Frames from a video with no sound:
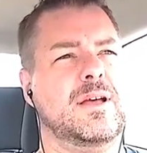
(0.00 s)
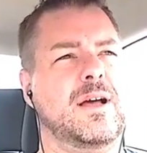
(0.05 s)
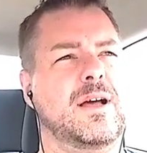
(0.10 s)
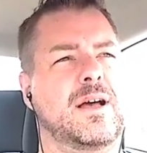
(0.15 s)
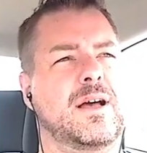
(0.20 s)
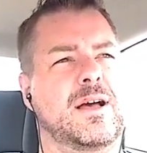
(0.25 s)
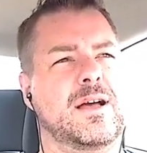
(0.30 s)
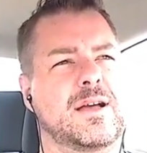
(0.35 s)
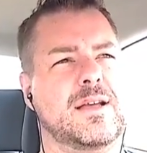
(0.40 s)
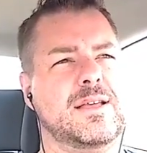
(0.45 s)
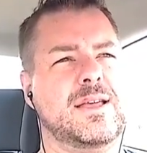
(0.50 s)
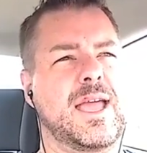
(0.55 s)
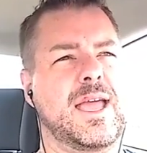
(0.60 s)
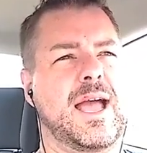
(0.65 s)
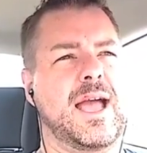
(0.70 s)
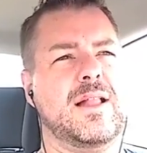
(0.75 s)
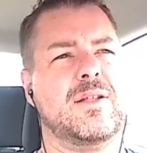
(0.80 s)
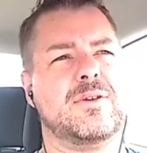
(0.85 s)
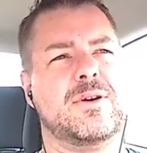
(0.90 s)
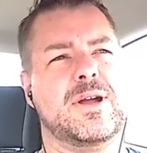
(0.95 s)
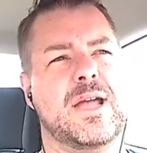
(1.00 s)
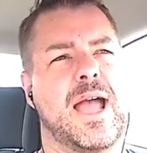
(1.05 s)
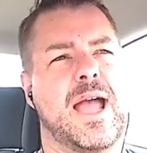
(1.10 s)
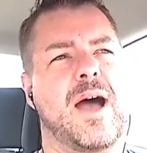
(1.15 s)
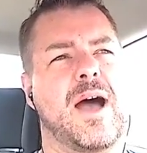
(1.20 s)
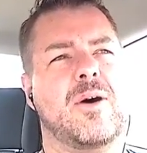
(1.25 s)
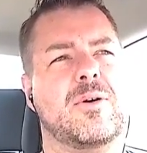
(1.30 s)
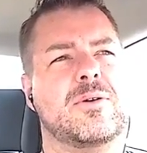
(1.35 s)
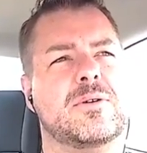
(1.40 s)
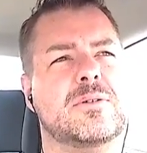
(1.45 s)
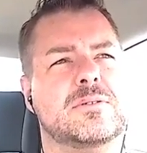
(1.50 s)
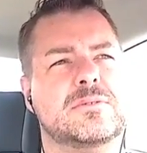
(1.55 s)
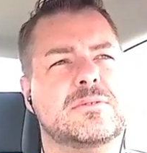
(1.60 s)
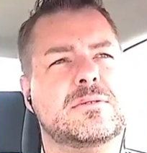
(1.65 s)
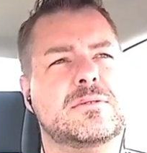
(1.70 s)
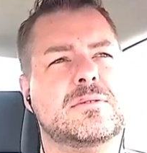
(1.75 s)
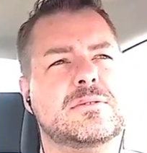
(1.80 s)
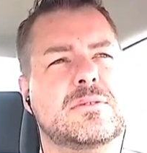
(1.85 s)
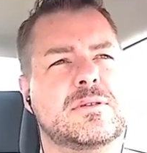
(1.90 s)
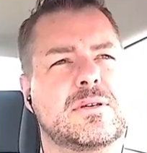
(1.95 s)
a calorie out
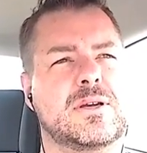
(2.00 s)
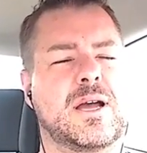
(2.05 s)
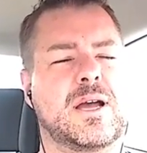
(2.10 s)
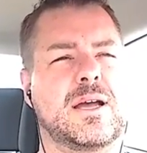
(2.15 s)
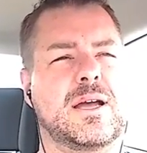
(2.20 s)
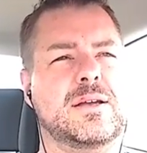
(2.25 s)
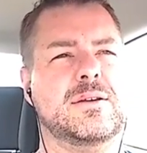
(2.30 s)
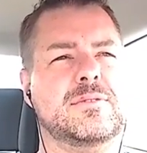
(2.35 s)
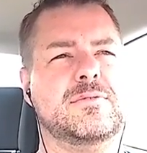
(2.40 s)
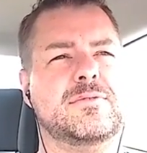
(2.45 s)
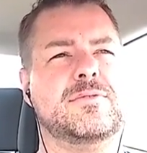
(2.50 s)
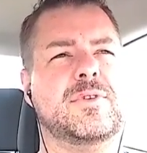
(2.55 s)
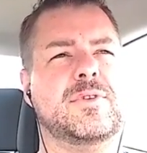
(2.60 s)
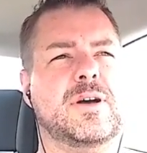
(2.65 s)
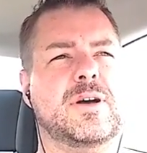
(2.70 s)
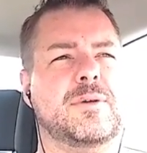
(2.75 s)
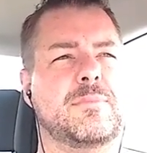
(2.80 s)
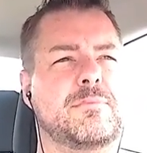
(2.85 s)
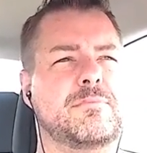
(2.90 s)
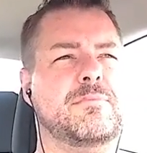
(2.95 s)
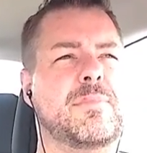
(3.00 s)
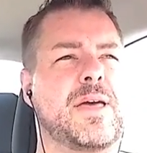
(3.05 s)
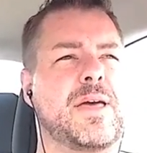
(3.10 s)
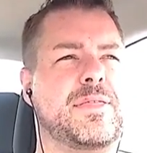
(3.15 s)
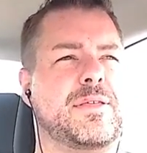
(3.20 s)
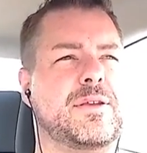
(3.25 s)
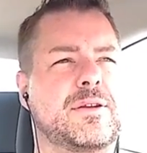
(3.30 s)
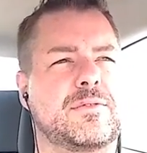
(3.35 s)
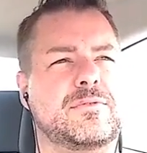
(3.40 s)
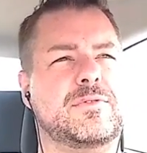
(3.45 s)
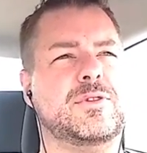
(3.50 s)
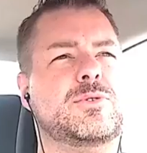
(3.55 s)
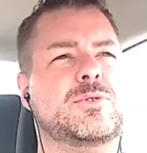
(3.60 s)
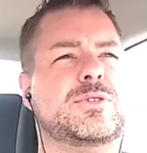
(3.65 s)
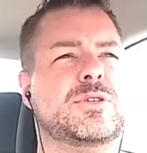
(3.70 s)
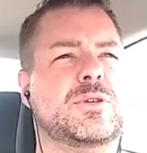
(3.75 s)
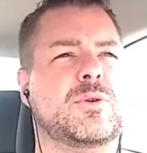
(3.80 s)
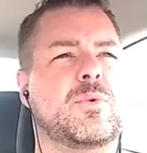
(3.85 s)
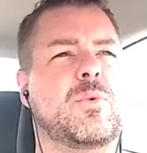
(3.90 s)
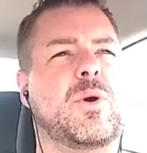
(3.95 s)
kind of method
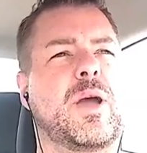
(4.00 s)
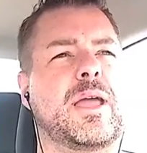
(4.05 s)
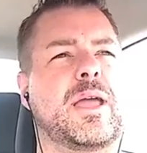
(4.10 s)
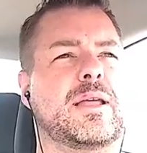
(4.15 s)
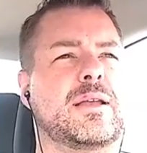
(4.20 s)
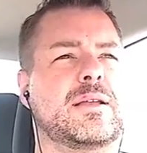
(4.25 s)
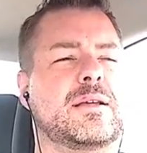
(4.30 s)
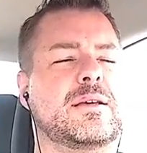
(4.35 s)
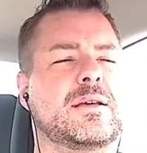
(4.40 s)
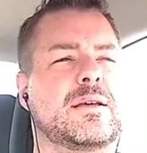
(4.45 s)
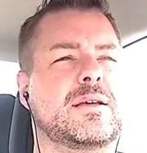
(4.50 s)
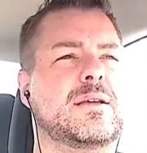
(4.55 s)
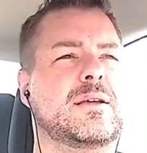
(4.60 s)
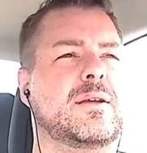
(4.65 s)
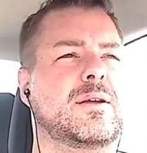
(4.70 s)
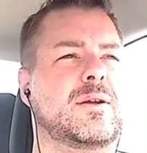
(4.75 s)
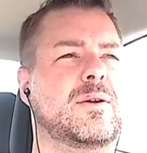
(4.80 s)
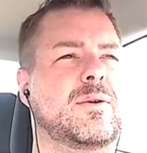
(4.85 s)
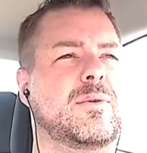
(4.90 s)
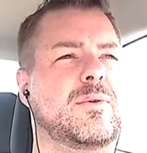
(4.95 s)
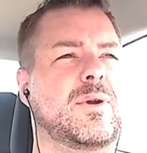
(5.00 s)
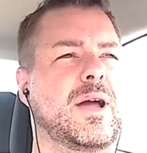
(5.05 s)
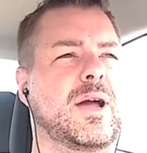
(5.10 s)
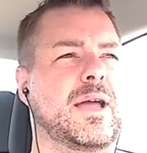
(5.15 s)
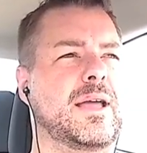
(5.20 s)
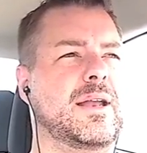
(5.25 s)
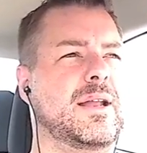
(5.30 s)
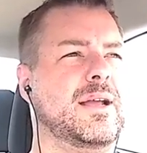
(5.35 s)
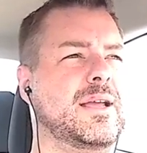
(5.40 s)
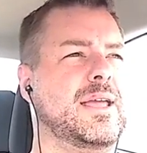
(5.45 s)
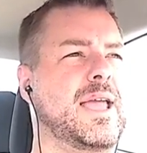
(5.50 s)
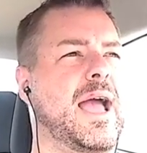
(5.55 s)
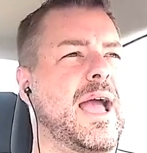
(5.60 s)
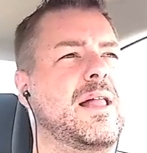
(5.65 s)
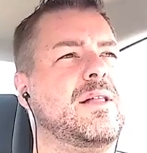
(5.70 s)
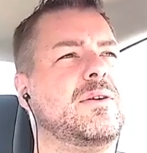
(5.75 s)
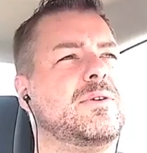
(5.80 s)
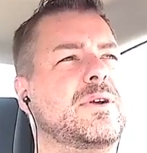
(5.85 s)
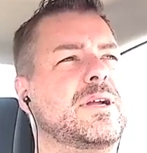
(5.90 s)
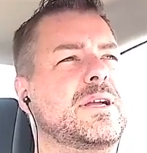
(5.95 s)
losing weight, right?
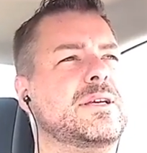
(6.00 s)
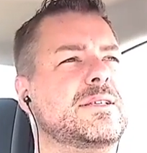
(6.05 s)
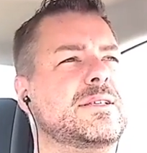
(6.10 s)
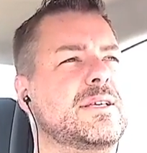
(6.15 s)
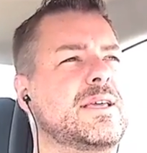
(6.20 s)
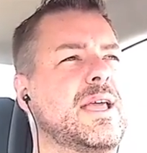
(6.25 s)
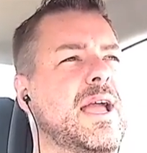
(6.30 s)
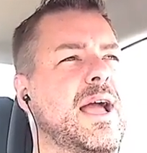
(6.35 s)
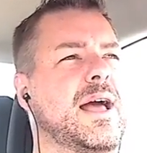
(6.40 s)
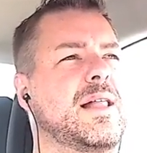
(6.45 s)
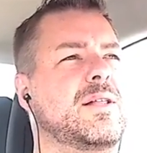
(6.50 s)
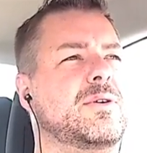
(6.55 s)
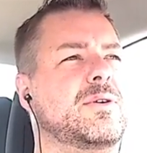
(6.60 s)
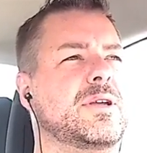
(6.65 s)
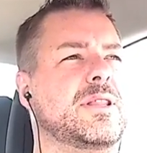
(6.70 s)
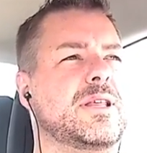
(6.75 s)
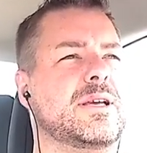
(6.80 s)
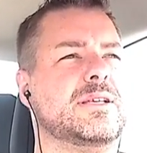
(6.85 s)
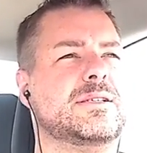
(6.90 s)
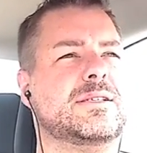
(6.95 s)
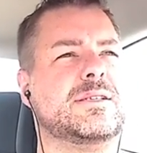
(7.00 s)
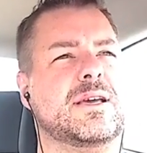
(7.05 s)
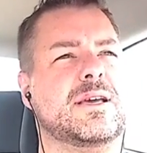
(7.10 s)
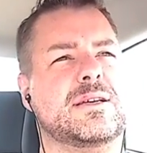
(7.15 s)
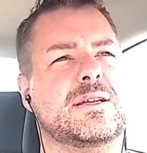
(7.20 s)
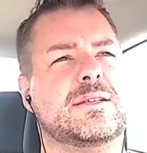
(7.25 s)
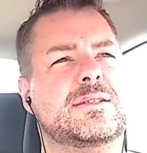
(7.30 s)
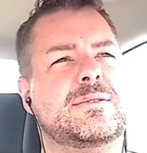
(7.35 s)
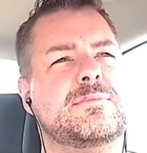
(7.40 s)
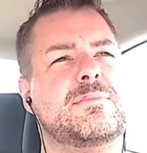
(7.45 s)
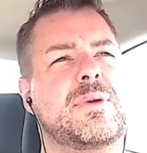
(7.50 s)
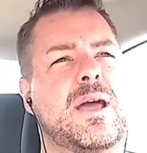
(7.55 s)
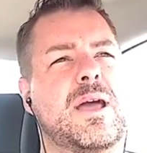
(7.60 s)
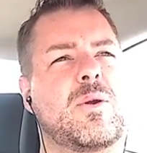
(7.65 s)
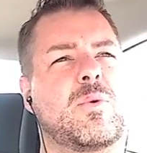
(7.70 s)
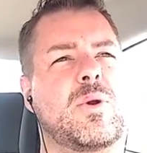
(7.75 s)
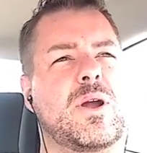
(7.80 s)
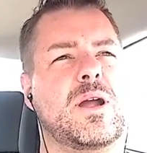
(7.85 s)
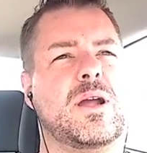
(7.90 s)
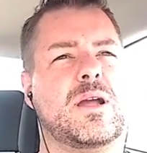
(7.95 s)
Calorie is a calorie, they say. It doesn't
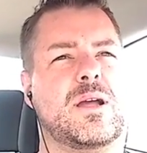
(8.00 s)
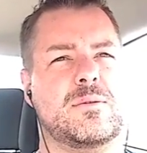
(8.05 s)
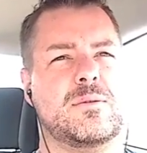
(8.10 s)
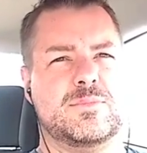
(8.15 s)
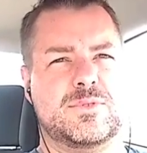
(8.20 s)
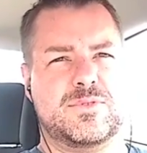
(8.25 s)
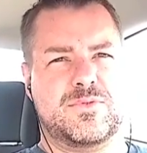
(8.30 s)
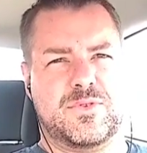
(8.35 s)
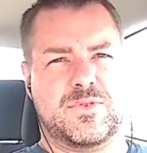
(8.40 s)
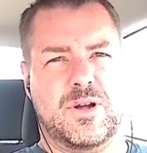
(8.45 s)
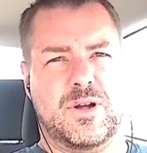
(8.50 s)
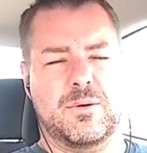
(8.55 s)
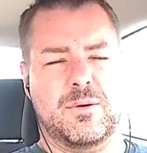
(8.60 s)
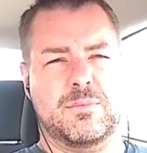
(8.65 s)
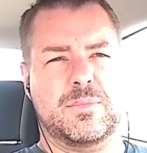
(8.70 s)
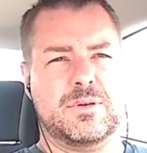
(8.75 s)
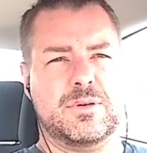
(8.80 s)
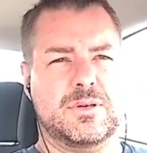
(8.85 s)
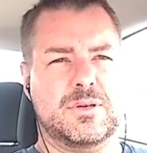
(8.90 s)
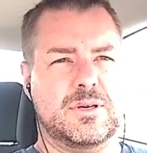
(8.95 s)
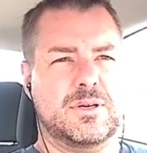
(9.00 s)
matter where it comes from.